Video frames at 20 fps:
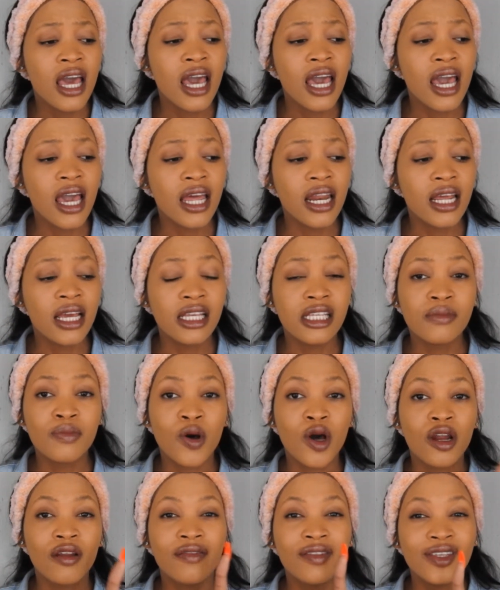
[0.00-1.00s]
It is
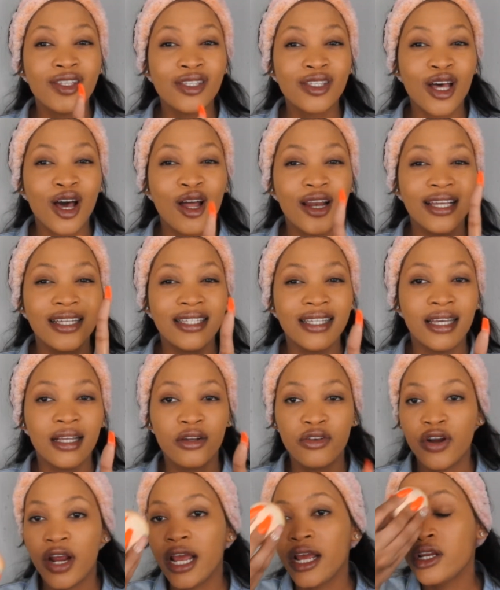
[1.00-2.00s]
part of the Scarlet
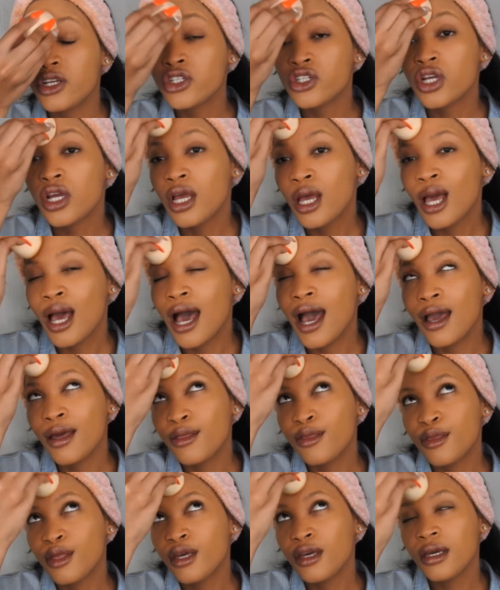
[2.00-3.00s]
range. I
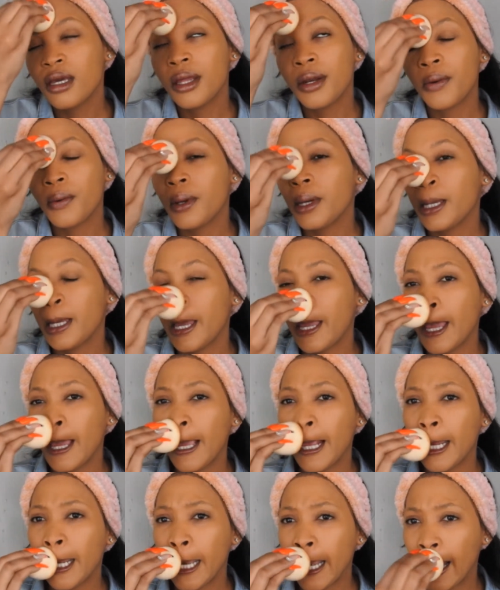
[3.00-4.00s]
think it
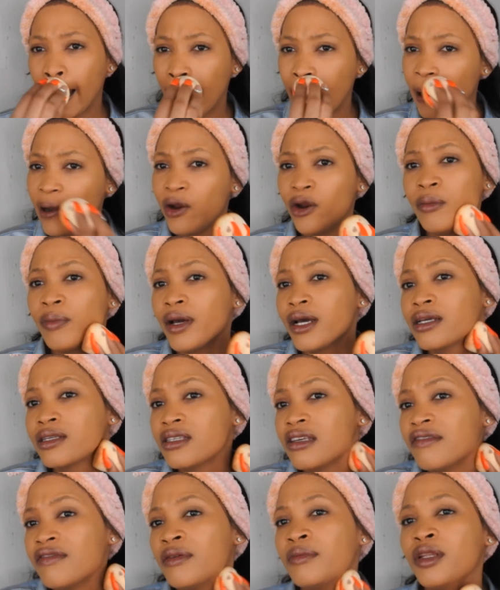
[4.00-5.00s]
was
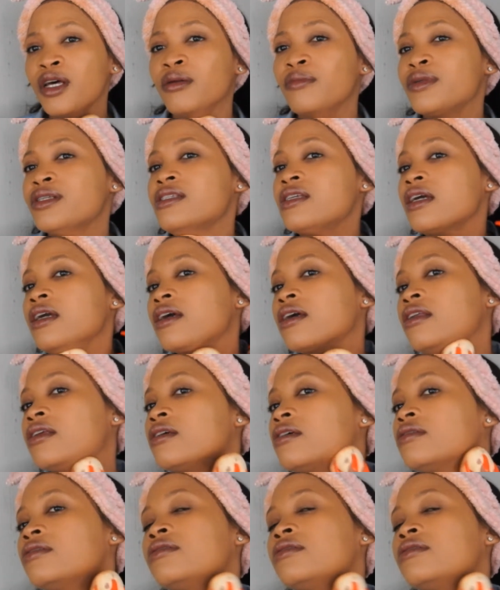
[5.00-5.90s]
$100 if I'm not mistaken.